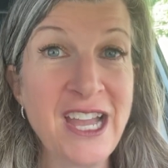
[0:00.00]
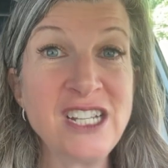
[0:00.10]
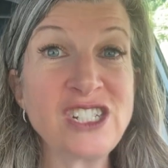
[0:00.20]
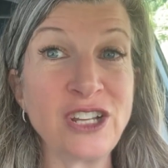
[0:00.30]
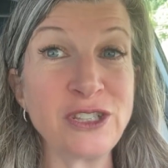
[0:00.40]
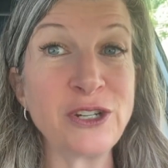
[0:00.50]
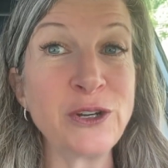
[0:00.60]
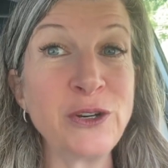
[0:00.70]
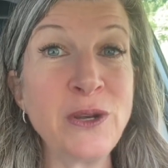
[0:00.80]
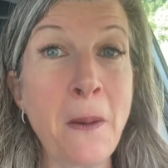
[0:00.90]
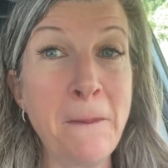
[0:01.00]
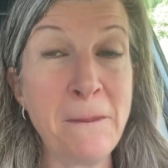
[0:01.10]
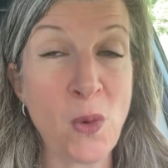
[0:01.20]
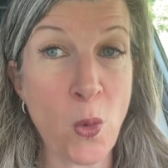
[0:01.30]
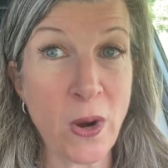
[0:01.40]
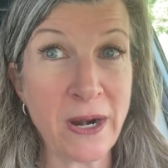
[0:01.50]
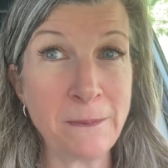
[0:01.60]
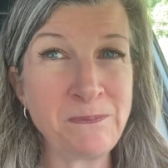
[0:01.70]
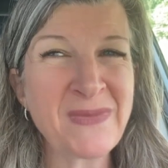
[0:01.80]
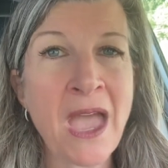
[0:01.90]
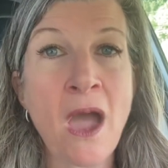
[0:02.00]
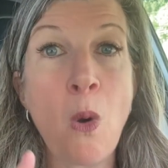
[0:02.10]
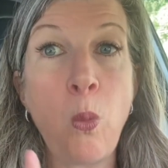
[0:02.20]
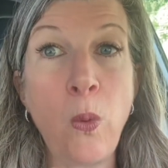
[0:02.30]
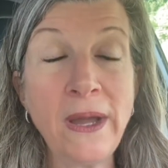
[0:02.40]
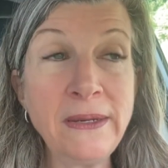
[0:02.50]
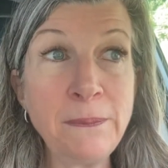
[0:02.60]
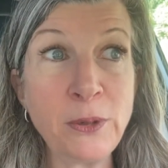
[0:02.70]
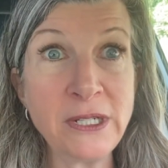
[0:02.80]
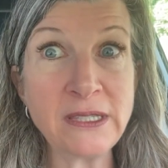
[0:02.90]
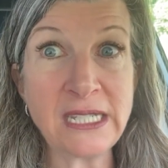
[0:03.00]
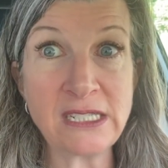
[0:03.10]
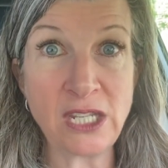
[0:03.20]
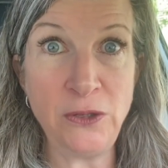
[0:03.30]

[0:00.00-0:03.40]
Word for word: to learn more. One important thing to